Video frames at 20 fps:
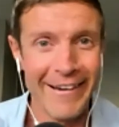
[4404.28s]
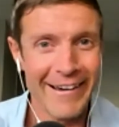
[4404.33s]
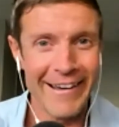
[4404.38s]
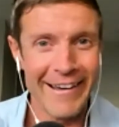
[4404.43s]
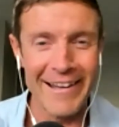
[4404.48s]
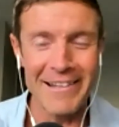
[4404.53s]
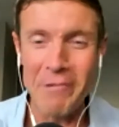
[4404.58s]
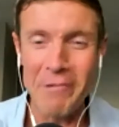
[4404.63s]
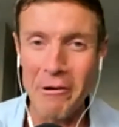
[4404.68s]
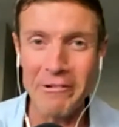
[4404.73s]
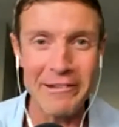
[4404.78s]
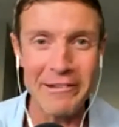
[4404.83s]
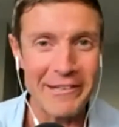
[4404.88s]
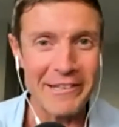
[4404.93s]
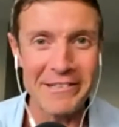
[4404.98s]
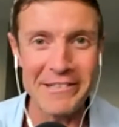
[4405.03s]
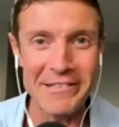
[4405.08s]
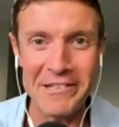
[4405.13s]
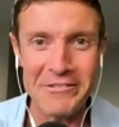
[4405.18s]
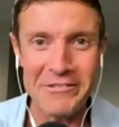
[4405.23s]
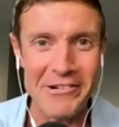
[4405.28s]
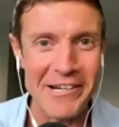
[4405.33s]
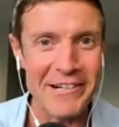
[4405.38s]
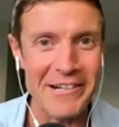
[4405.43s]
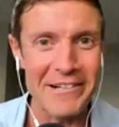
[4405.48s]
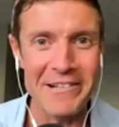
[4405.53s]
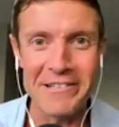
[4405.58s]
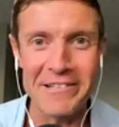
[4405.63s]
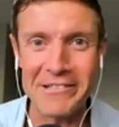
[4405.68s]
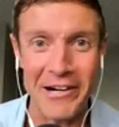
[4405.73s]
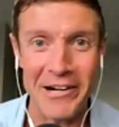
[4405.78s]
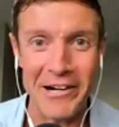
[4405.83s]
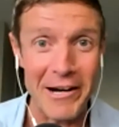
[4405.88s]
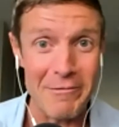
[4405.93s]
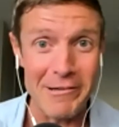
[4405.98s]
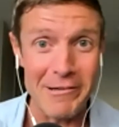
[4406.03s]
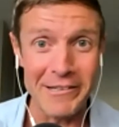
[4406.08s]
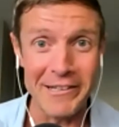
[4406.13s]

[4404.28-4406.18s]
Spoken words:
That's probably the easiest way to describe it.